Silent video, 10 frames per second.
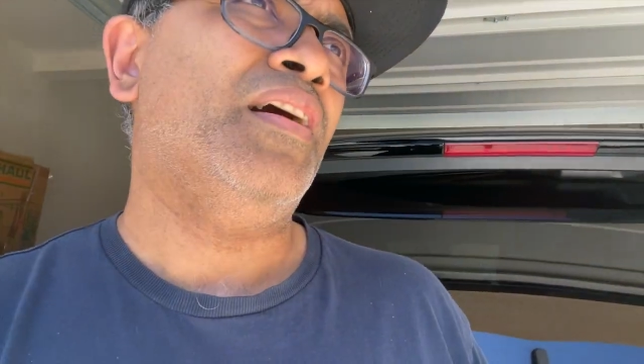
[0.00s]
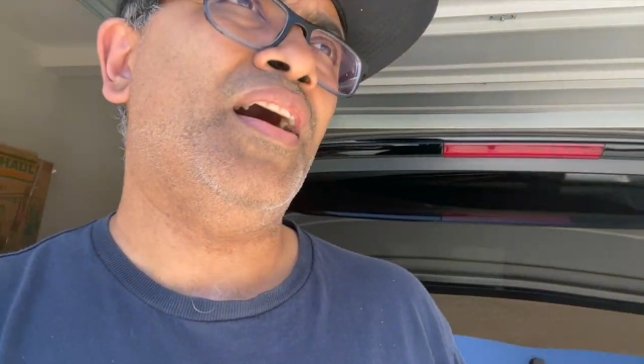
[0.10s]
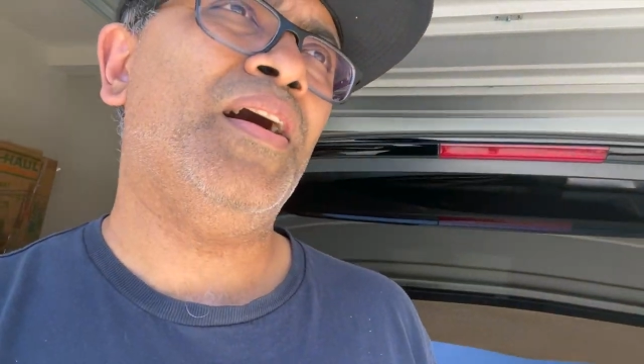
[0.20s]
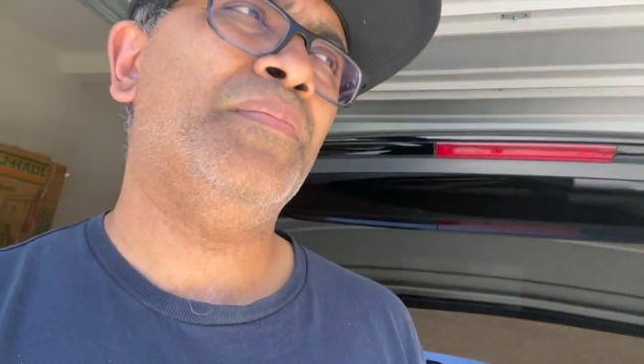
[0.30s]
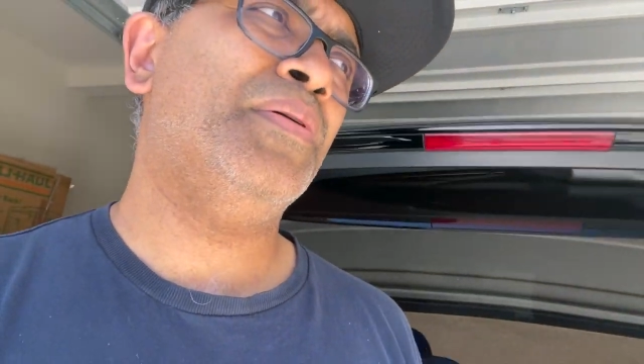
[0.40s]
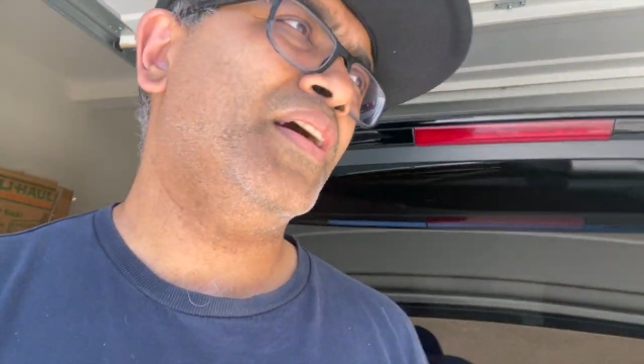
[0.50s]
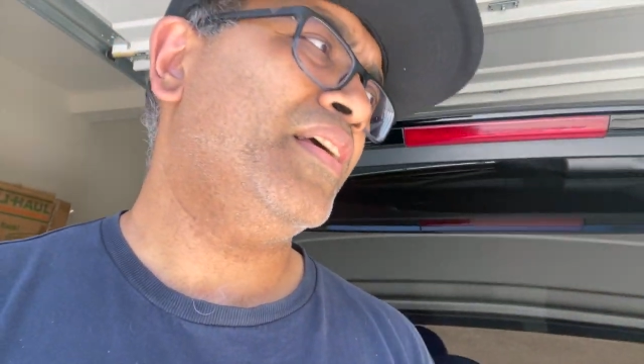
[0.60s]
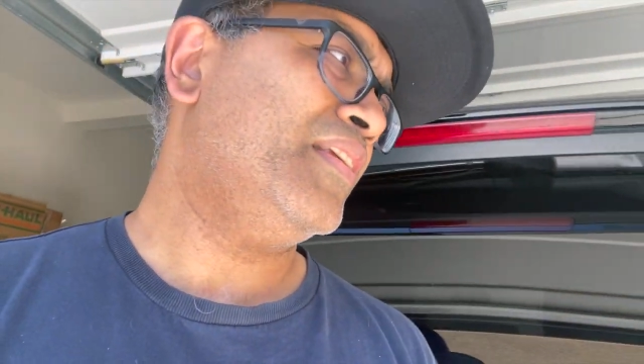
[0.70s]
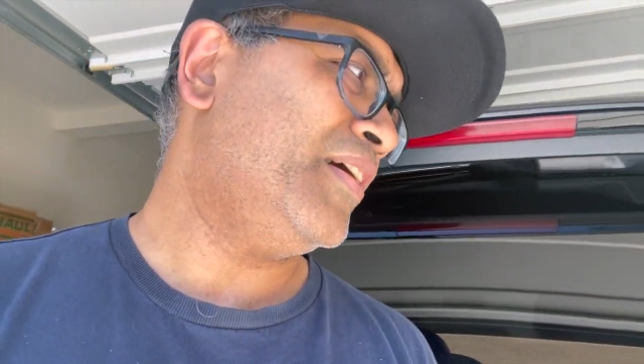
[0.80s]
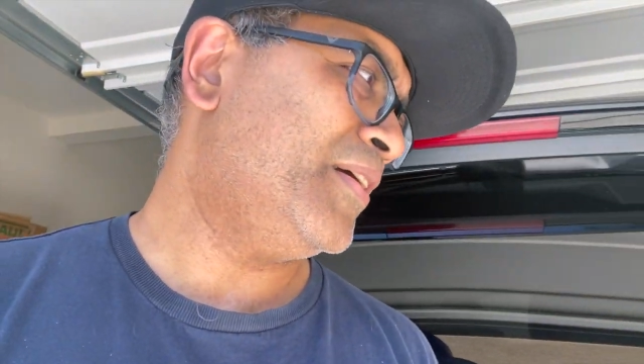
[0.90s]
Um,
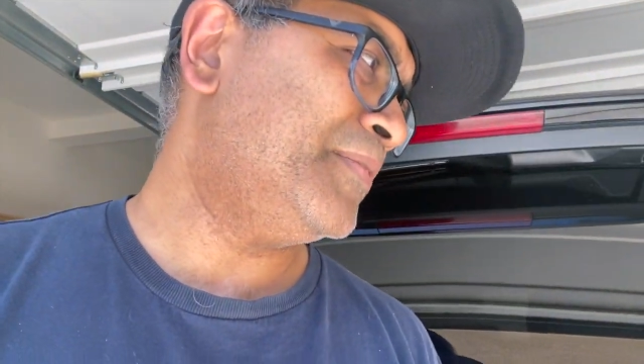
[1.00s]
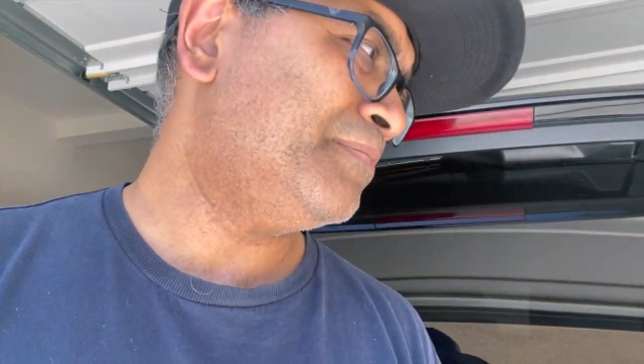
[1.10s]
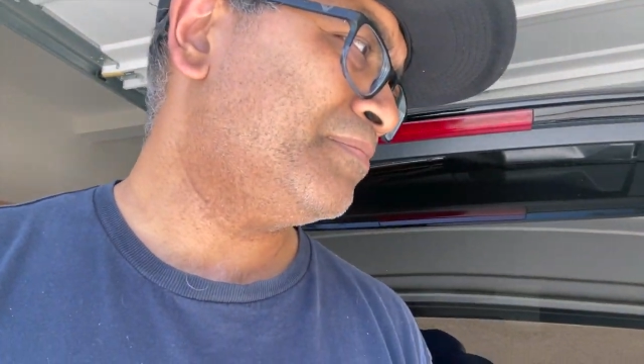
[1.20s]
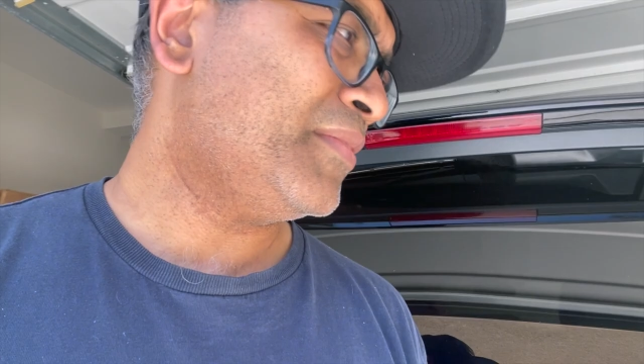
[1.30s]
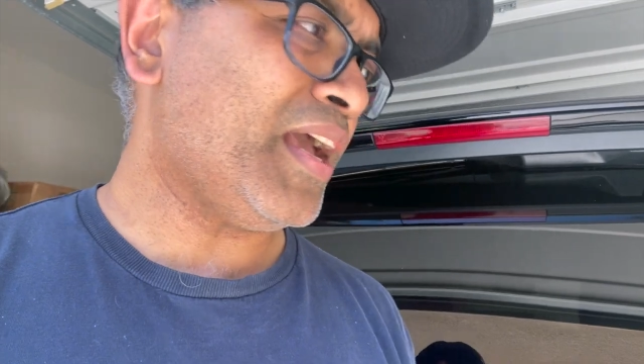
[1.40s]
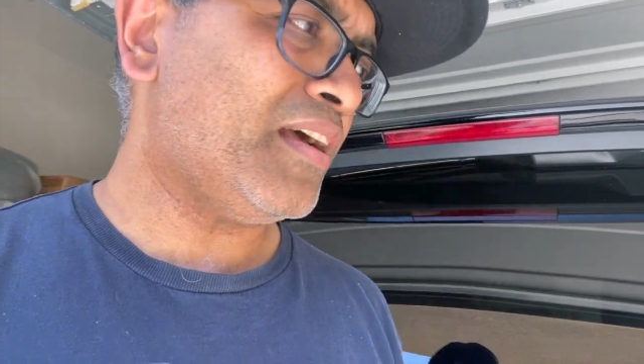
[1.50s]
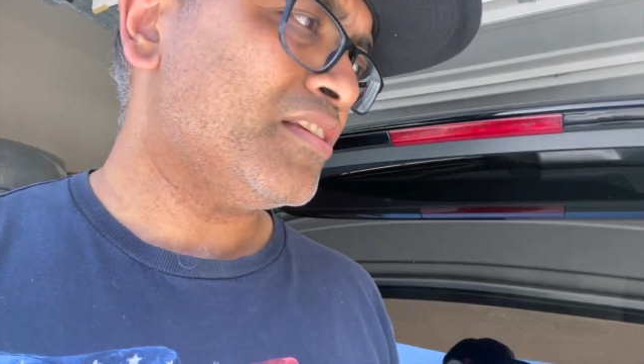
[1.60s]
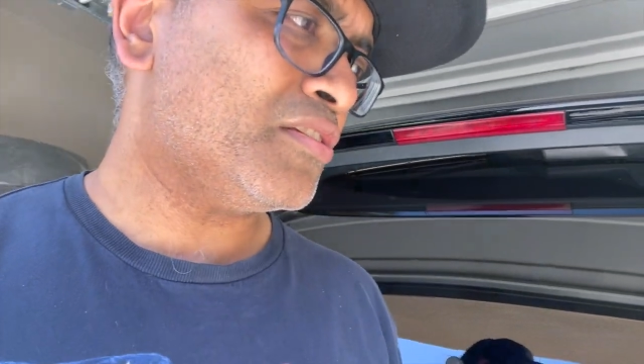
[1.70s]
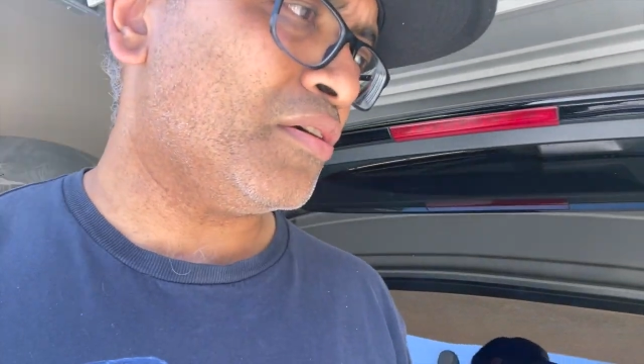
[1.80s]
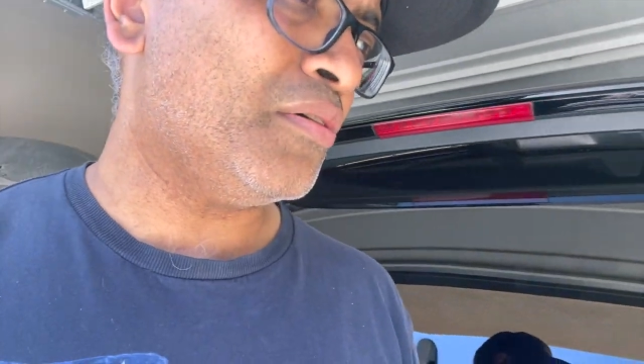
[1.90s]
but um, yeah,
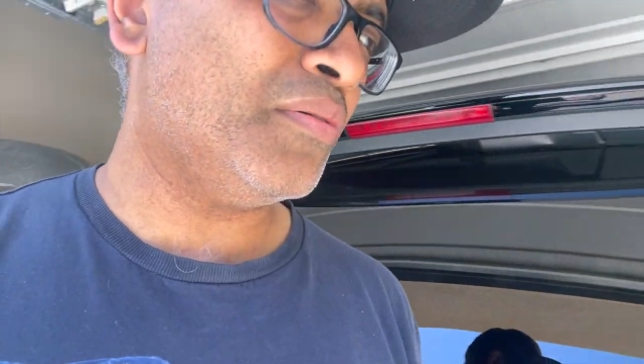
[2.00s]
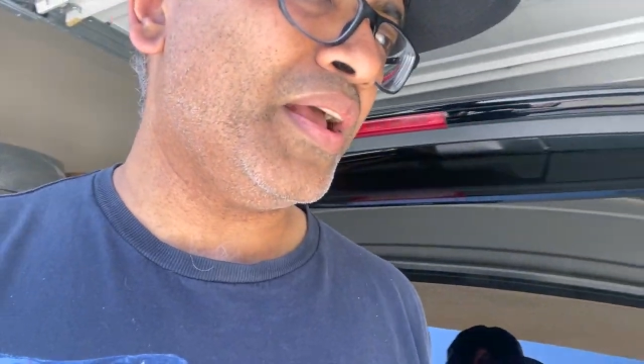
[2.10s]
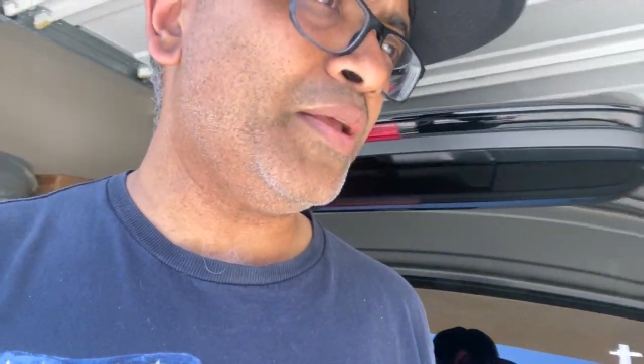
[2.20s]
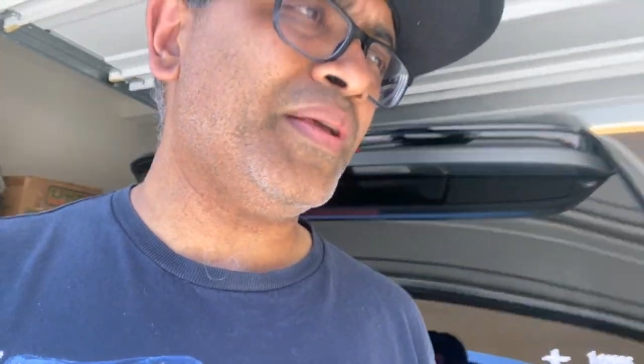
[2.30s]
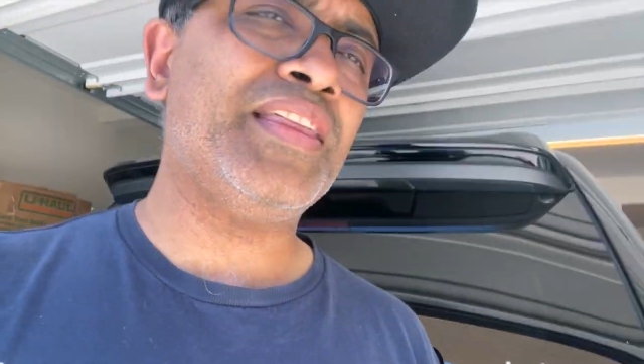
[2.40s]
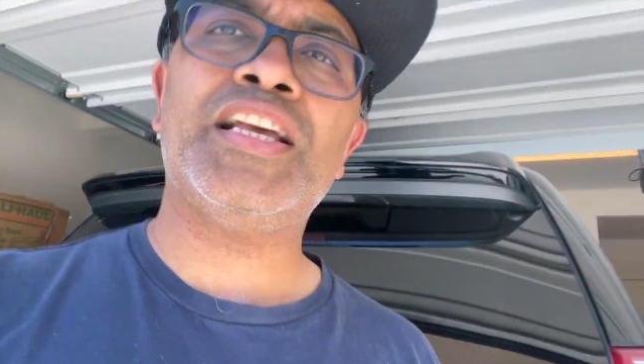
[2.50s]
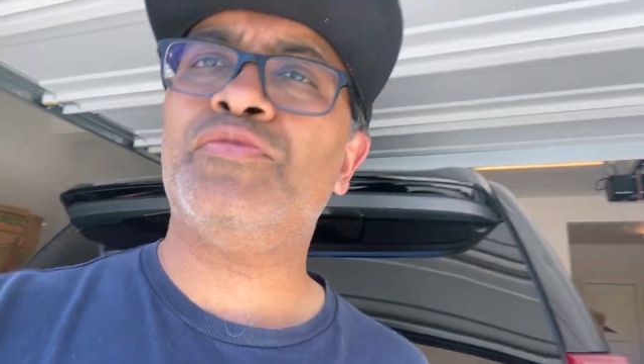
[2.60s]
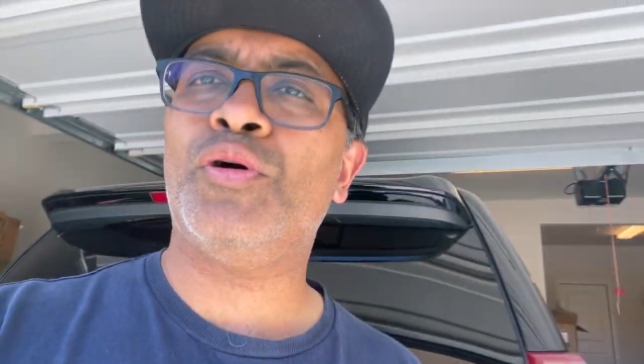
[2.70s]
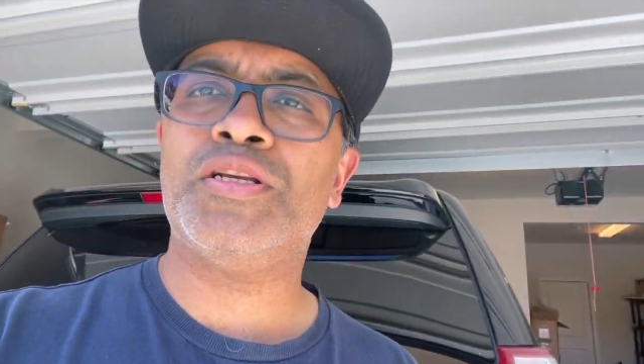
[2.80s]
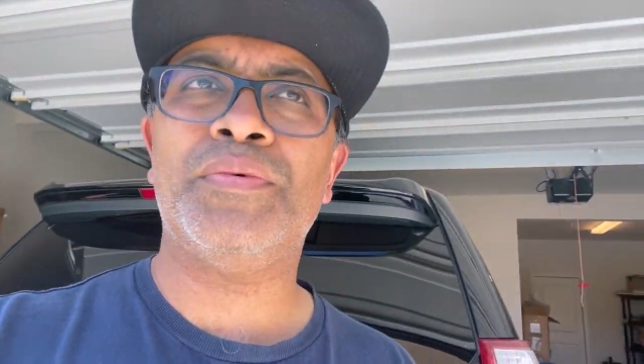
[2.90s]
so anyway, thanks
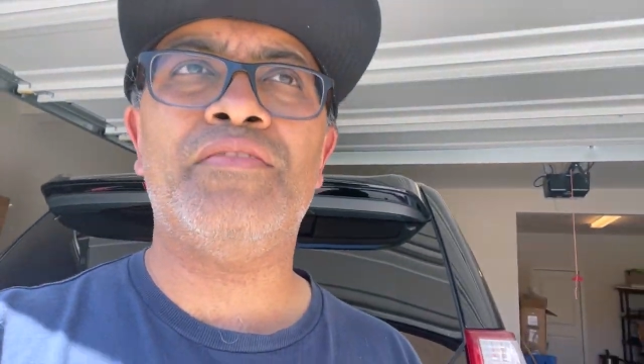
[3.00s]
for watching my